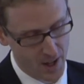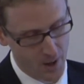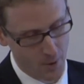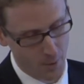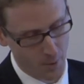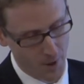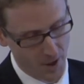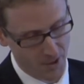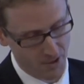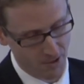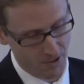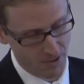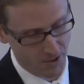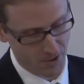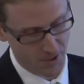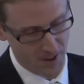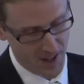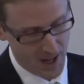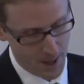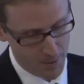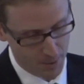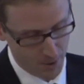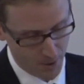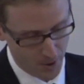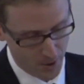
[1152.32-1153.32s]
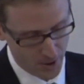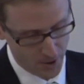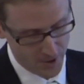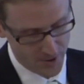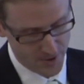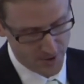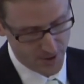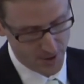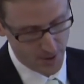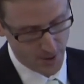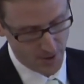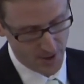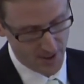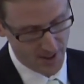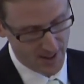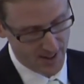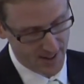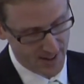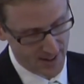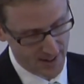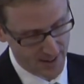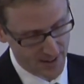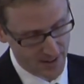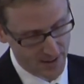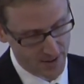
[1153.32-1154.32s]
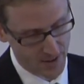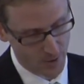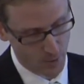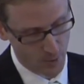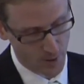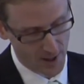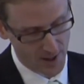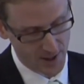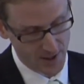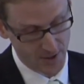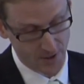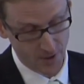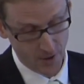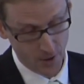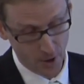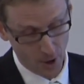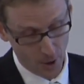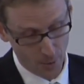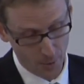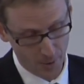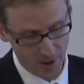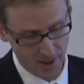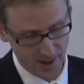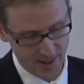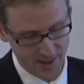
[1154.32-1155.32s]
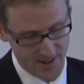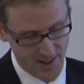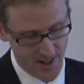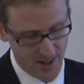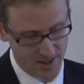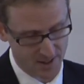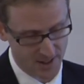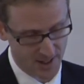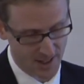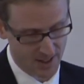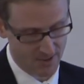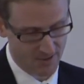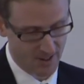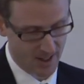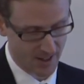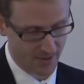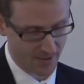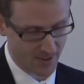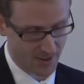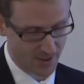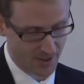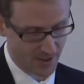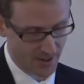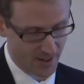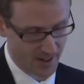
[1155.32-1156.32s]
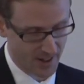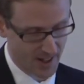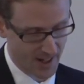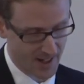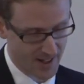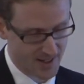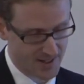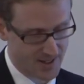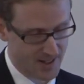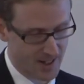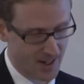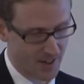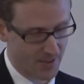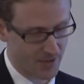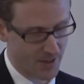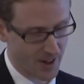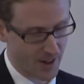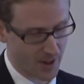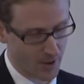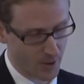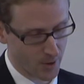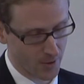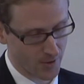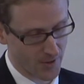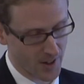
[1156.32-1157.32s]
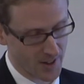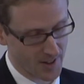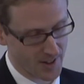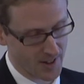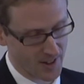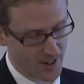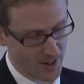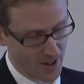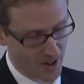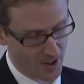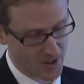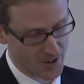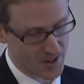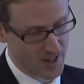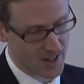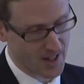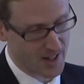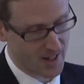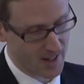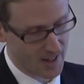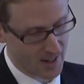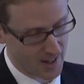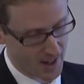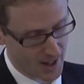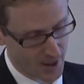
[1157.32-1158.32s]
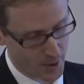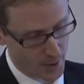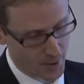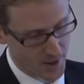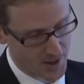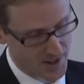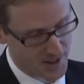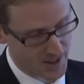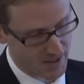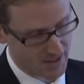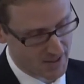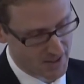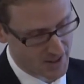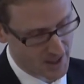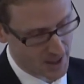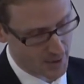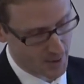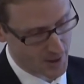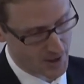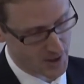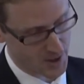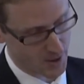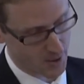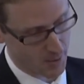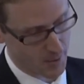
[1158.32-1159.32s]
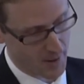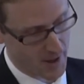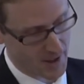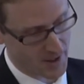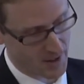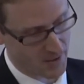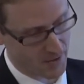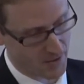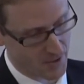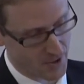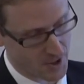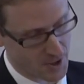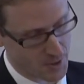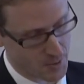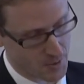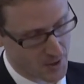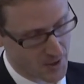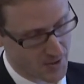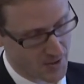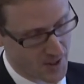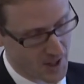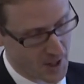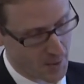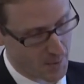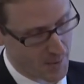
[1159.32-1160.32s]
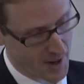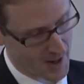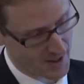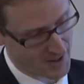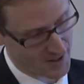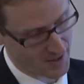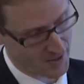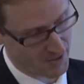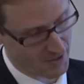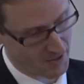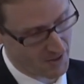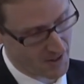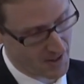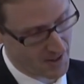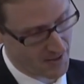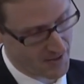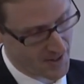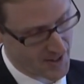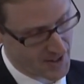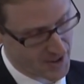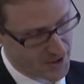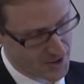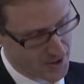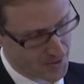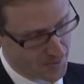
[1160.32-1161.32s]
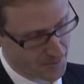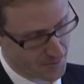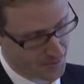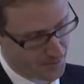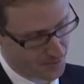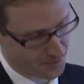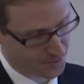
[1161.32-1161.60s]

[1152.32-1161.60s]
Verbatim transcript: Whether or not Apple could have sued in England and Wales for copying is utterly irrelevant to the case. If they could, they did not. Likewise, there is no issue about infringement of any patent for an invention.